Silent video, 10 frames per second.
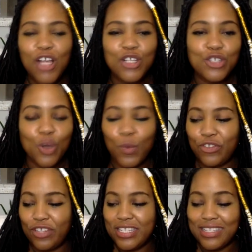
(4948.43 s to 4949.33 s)
So when
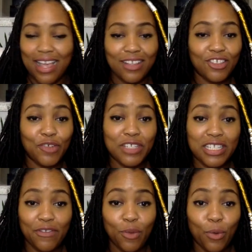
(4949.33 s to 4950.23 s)
she said she
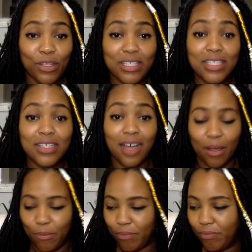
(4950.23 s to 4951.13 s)
received the word
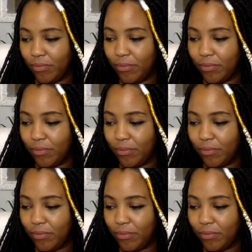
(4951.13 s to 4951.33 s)
scum,